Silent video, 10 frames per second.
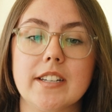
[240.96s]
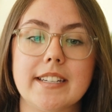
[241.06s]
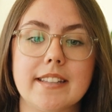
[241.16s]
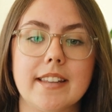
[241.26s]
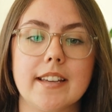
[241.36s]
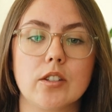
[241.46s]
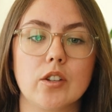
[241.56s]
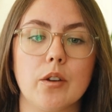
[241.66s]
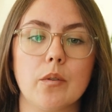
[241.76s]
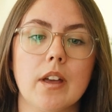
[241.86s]
did this.
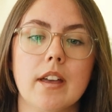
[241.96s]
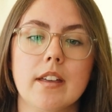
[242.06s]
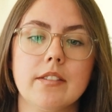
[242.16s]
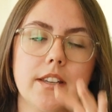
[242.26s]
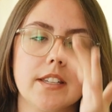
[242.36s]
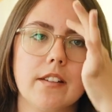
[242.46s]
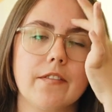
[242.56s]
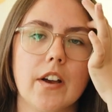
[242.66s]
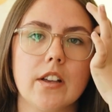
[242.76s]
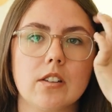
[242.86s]
So this
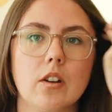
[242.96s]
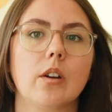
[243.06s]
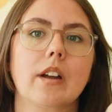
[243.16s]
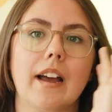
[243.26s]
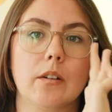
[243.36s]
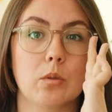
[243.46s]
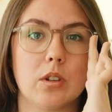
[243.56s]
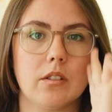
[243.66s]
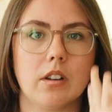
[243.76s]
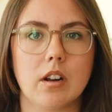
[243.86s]
first look and
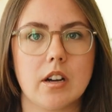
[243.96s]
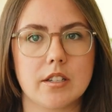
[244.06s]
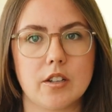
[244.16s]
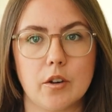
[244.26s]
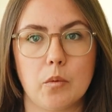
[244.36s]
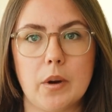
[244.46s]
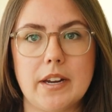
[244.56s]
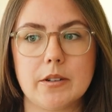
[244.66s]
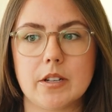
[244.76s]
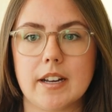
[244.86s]
also the last look,
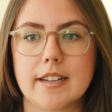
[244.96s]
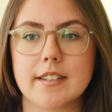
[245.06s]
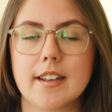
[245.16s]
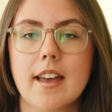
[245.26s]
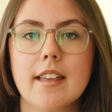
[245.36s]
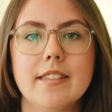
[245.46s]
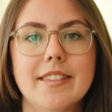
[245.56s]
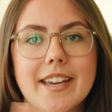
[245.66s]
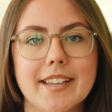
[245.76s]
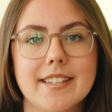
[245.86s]
we utilized
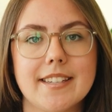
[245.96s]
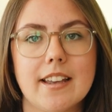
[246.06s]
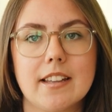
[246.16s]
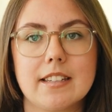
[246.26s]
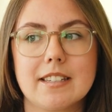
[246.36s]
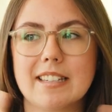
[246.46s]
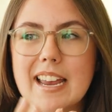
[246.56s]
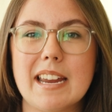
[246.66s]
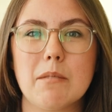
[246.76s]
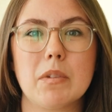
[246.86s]
this
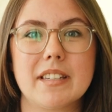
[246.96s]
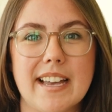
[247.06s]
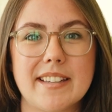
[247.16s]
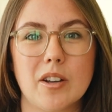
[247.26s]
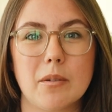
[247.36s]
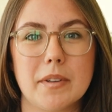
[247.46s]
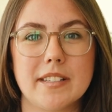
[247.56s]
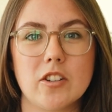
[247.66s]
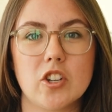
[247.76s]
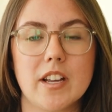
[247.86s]
same setup
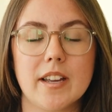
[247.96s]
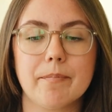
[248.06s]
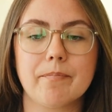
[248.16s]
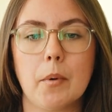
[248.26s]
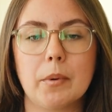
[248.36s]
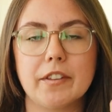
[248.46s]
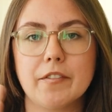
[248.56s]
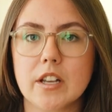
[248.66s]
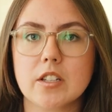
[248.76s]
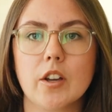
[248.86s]
essentially. But with the
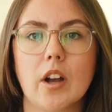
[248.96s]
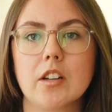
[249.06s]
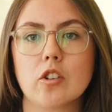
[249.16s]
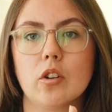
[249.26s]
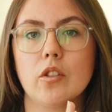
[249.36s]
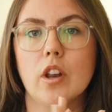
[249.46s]
first look, I shot on